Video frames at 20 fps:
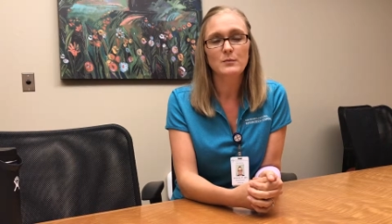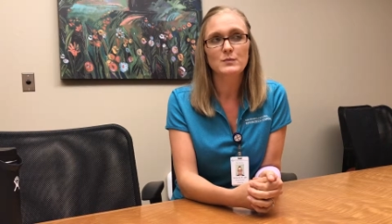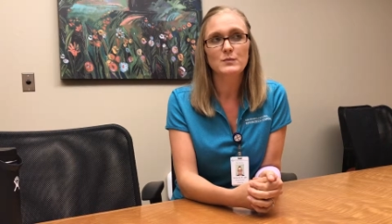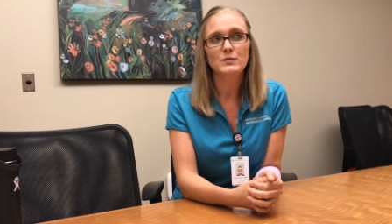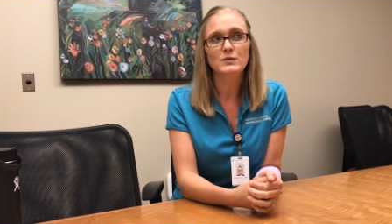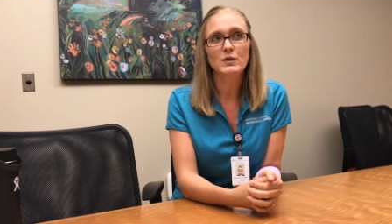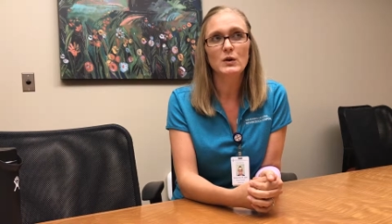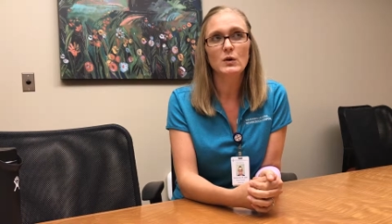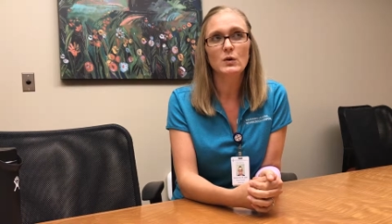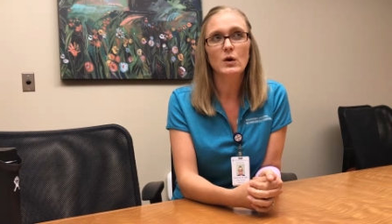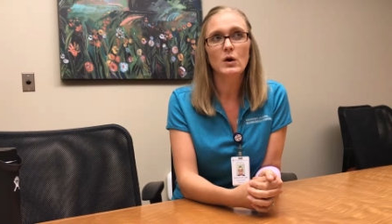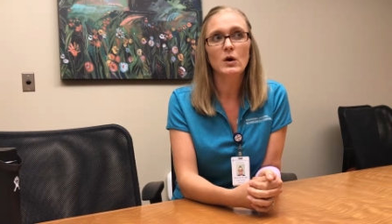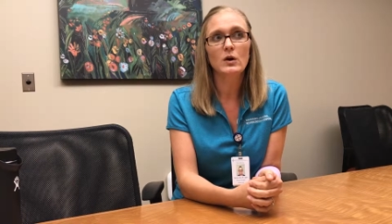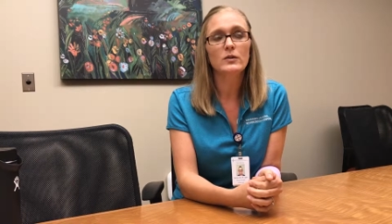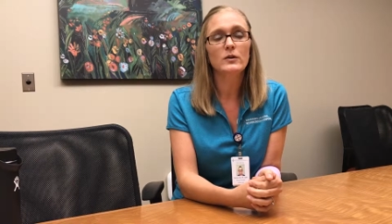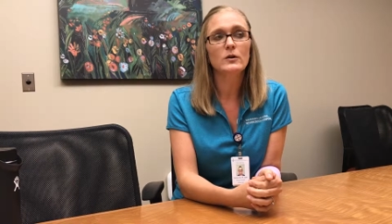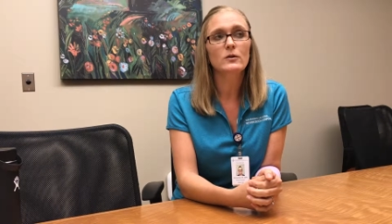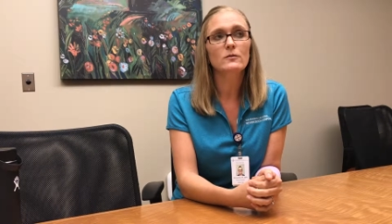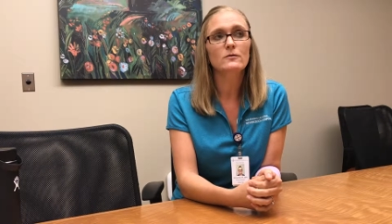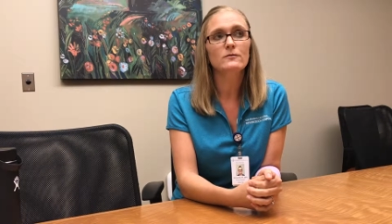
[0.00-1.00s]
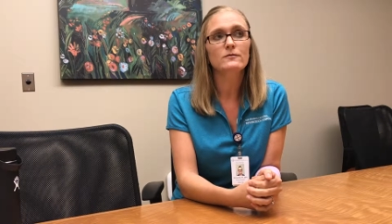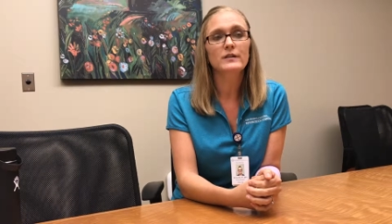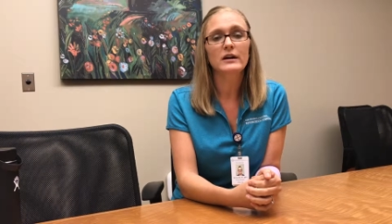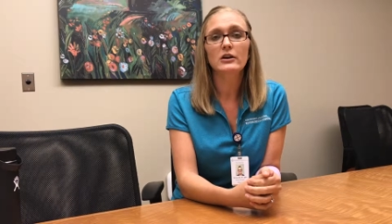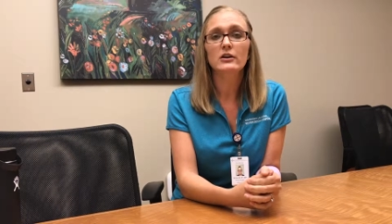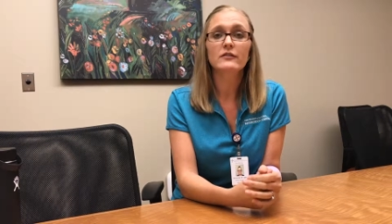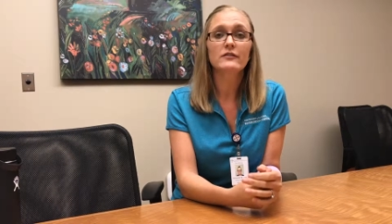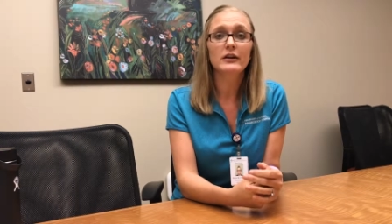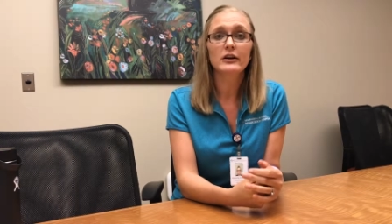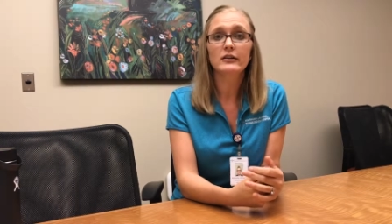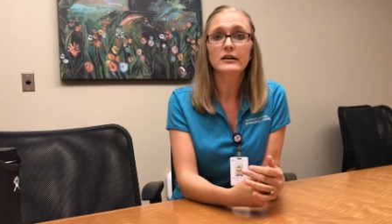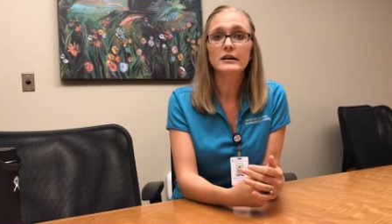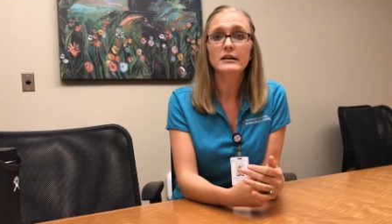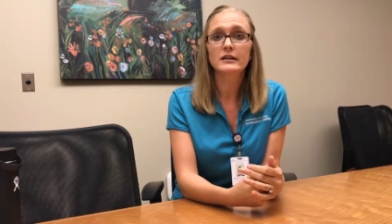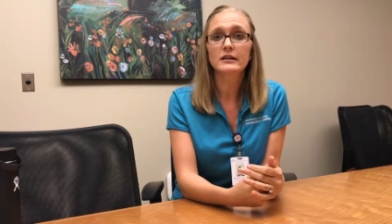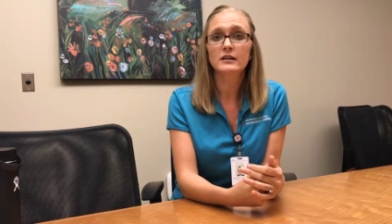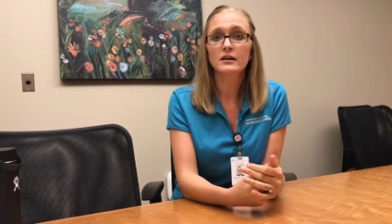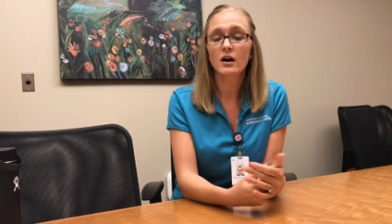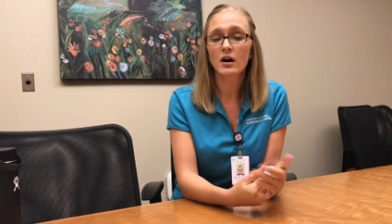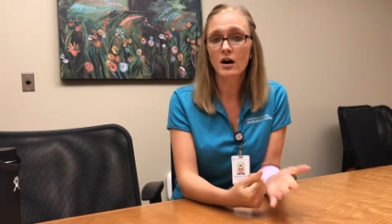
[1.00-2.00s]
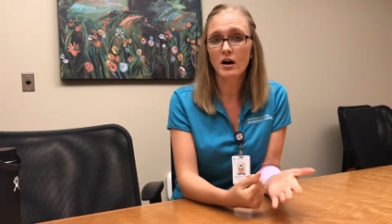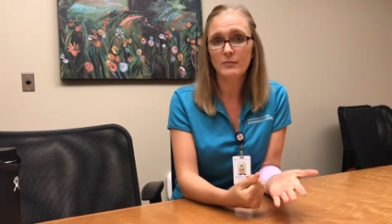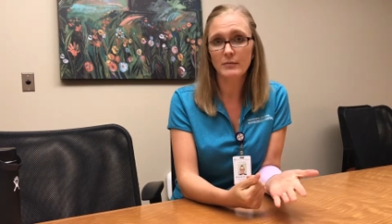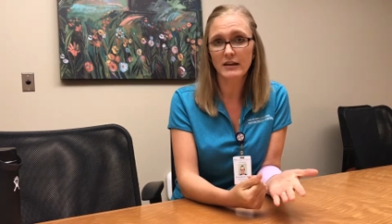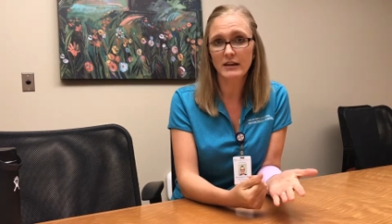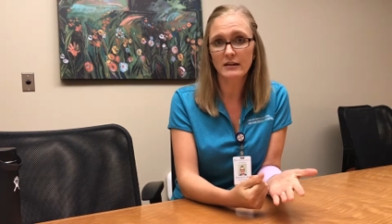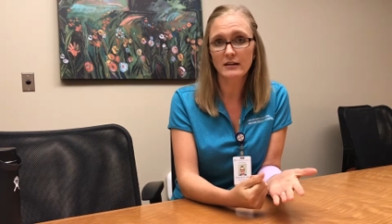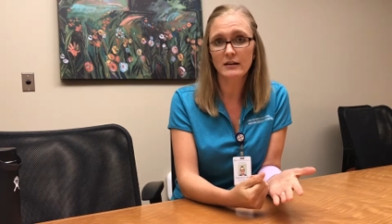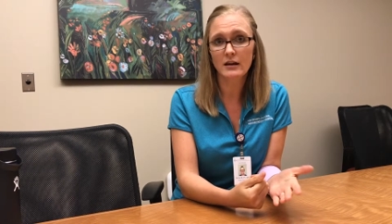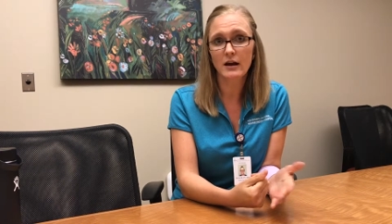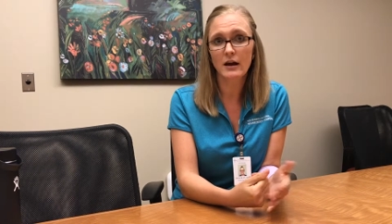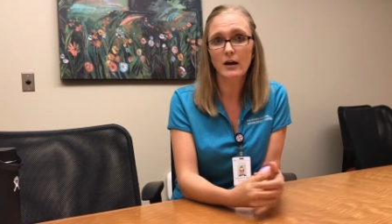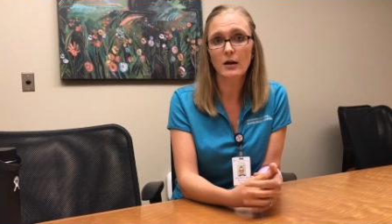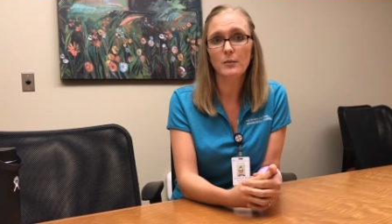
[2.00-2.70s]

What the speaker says: So although very, very common,